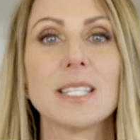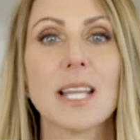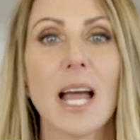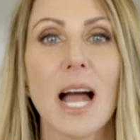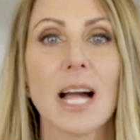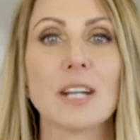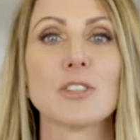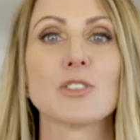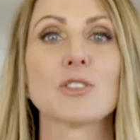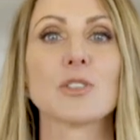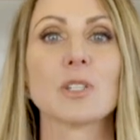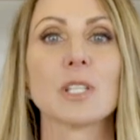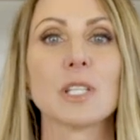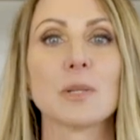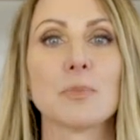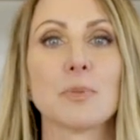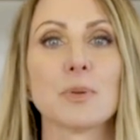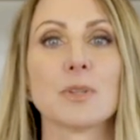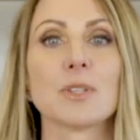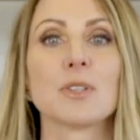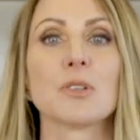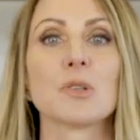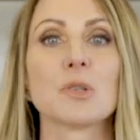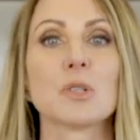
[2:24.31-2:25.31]
naturally
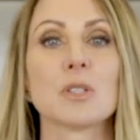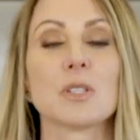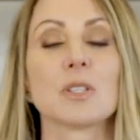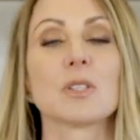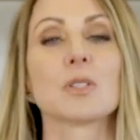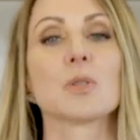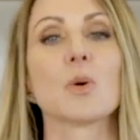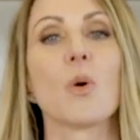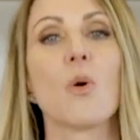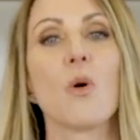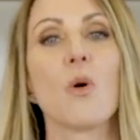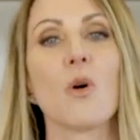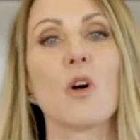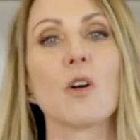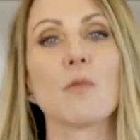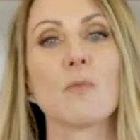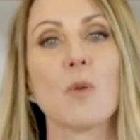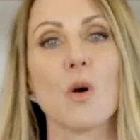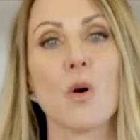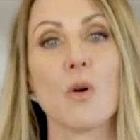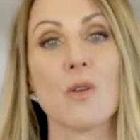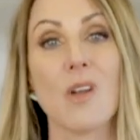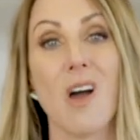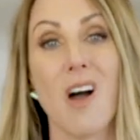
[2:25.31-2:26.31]
produce this
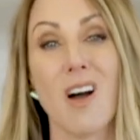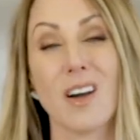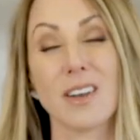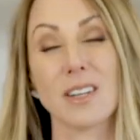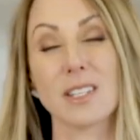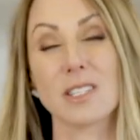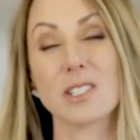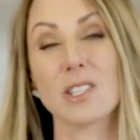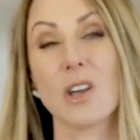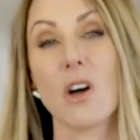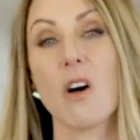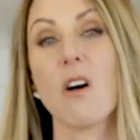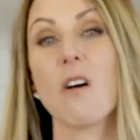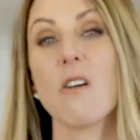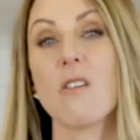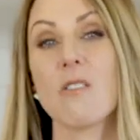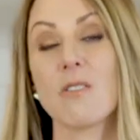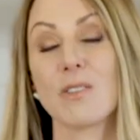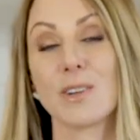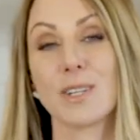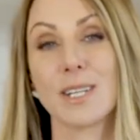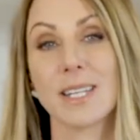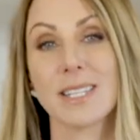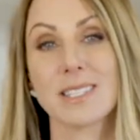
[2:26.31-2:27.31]
hormone on its
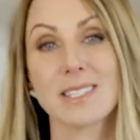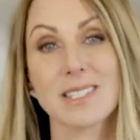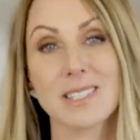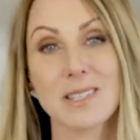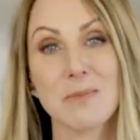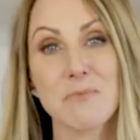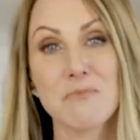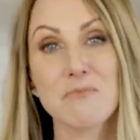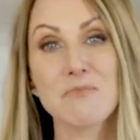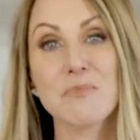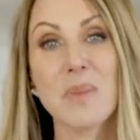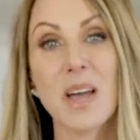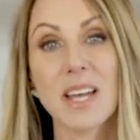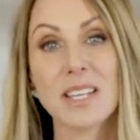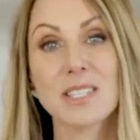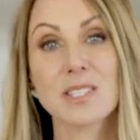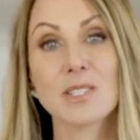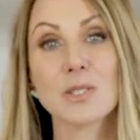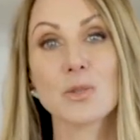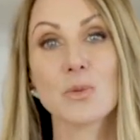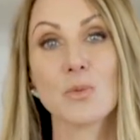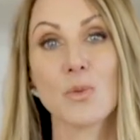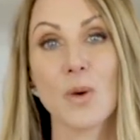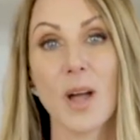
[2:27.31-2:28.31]
own? It's the
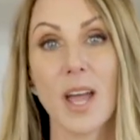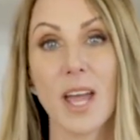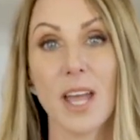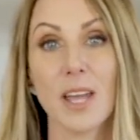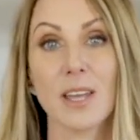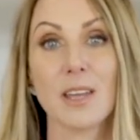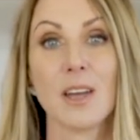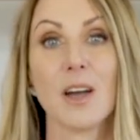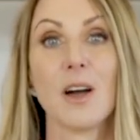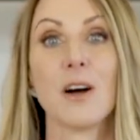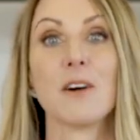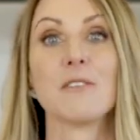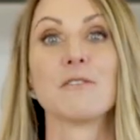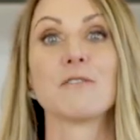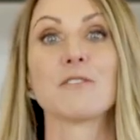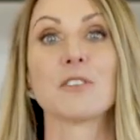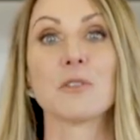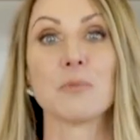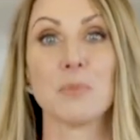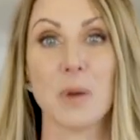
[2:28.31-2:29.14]
best way for